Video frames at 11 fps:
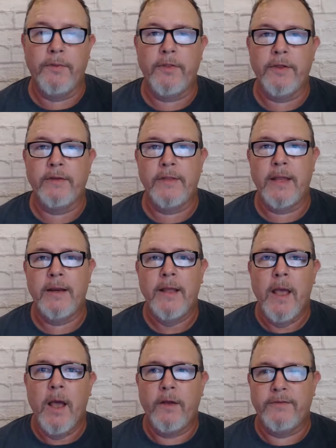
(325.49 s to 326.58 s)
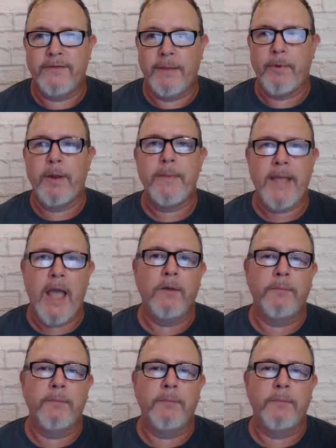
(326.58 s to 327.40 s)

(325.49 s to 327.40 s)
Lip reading: the things that separate me out.